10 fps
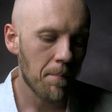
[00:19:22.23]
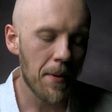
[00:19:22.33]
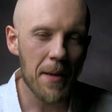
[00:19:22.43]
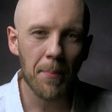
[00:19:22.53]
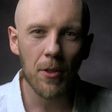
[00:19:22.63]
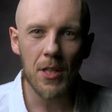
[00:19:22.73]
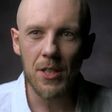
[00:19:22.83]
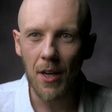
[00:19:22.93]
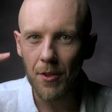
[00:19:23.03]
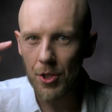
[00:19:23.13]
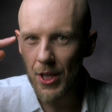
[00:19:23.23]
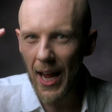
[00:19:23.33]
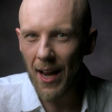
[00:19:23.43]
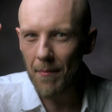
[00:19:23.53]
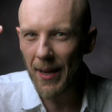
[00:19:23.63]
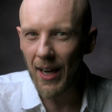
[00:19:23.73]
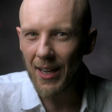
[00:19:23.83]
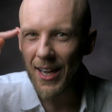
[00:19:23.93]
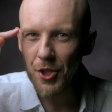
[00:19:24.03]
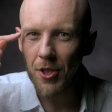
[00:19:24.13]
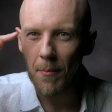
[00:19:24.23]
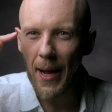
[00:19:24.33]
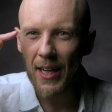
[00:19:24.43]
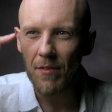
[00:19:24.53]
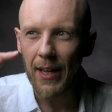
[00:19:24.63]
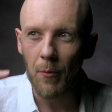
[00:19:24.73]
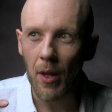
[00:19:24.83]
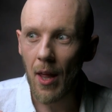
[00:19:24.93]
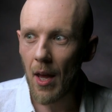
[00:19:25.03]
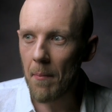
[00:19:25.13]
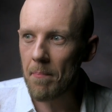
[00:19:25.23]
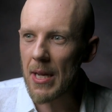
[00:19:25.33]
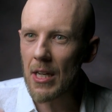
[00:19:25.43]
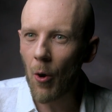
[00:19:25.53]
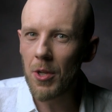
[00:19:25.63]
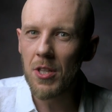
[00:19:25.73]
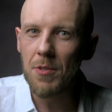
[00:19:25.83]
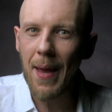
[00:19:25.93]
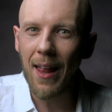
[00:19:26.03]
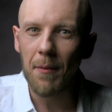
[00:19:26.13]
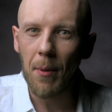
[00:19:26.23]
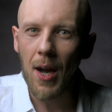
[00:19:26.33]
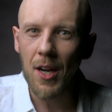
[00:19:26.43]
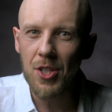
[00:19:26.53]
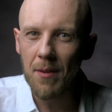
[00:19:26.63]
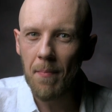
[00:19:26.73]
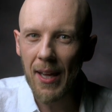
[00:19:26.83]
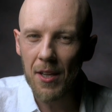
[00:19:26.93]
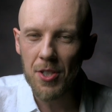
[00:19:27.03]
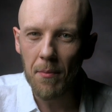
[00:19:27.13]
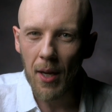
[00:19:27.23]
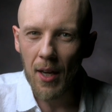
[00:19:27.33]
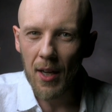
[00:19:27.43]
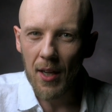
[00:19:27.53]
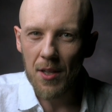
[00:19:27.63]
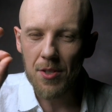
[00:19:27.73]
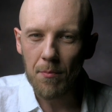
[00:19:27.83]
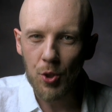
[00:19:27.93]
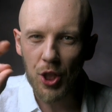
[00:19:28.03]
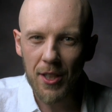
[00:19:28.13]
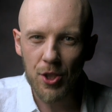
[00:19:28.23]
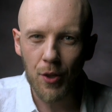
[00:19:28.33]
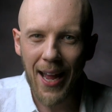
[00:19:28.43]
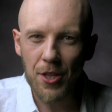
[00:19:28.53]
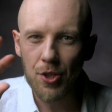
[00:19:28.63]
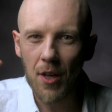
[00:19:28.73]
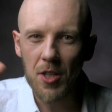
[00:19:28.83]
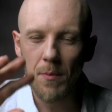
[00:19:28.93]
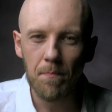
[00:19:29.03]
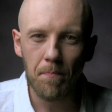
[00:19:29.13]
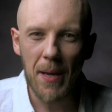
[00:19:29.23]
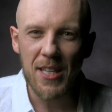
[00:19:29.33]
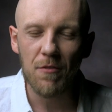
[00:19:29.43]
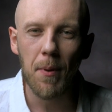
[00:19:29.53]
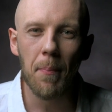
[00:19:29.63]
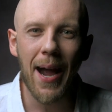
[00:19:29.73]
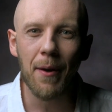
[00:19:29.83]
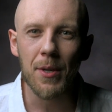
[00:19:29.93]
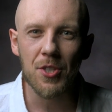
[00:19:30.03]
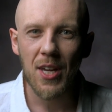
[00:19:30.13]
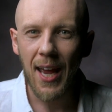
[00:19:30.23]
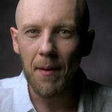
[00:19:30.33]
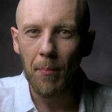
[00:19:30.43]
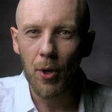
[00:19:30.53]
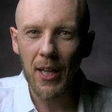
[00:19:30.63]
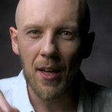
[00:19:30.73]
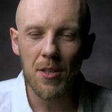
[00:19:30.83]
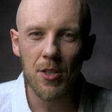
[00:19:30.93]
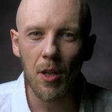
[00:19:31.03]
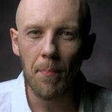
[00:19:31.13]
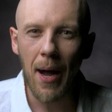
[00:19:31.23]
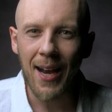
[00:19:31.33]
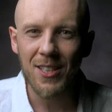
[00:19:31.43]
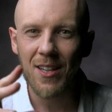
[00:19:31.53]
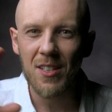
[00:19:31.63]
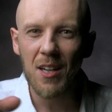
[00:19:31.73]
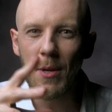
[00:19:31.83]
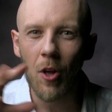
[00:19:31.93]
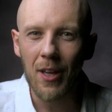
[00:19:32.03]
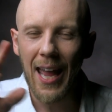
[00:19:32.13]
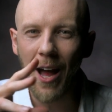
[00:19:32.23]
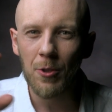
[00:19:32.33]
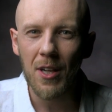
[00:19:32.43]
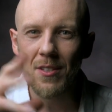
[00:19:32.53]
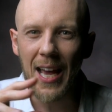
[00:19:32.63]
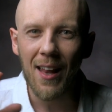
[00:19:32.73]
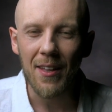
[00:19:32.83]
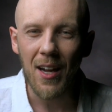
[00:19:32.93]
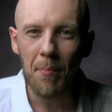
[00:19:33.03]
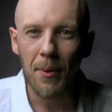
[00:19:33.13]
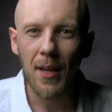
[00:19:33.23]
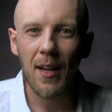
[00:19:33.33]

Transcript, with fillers: People need to understand and make a connection in their mind of like, well, me going to this ballot box and making some chicken scratches on this piece of papyrus and putting it in this little box, and it's going to be all counted and tallied up.